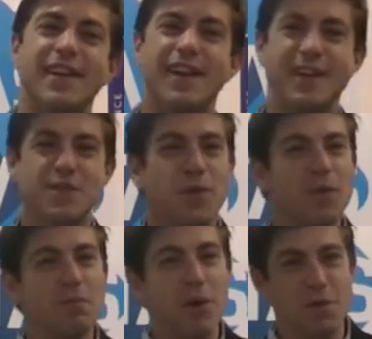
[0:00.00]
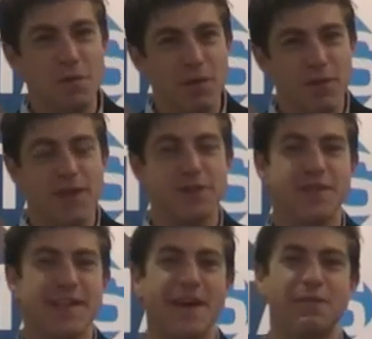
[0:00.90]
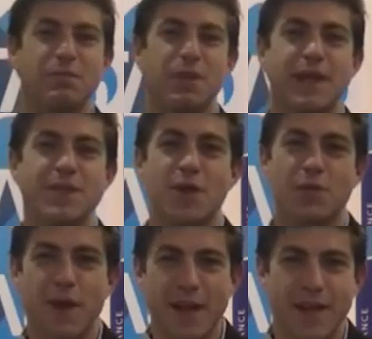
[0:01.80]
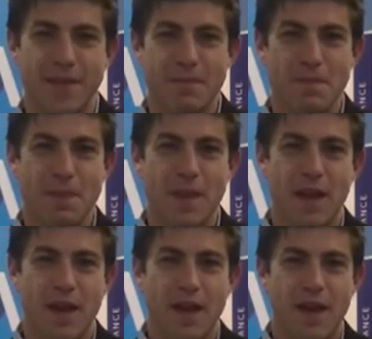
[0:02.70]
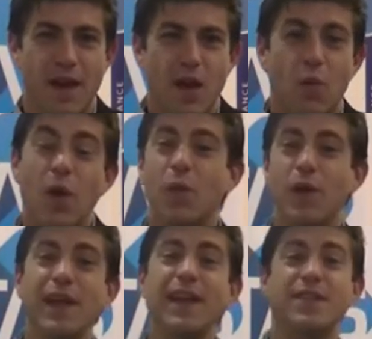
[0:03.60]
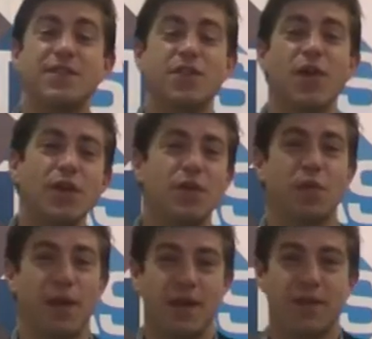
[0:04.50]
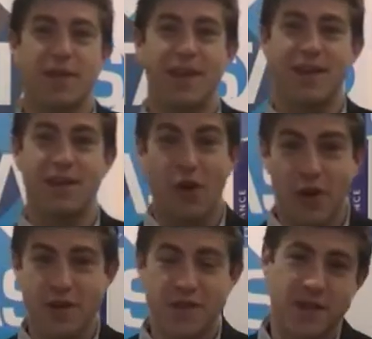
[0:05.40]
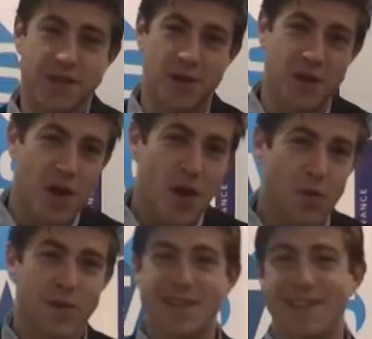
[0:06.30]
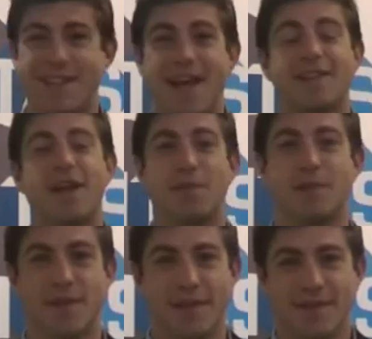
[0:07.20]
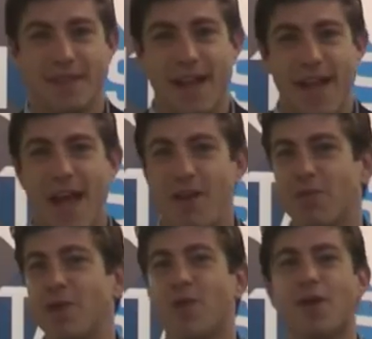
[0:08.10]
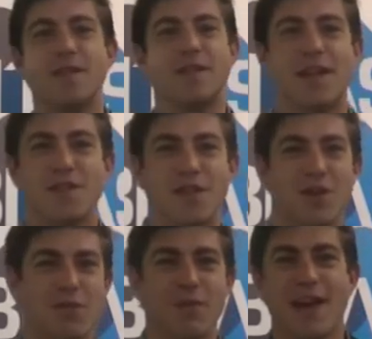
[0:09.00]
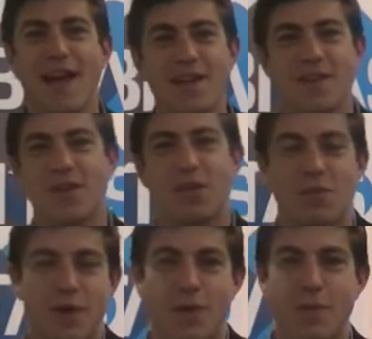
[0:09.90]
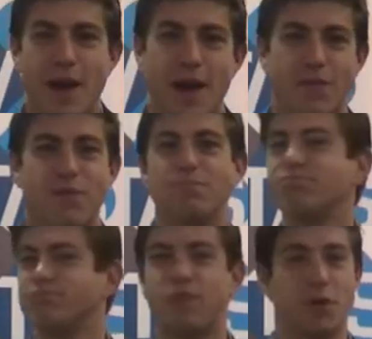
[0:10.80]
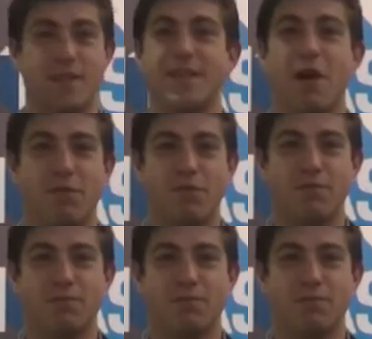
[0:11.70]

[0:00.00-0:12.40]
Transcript: is what most professions have in place already. What we started with in architecture was the exact opposite. Every organization created the career path for itself.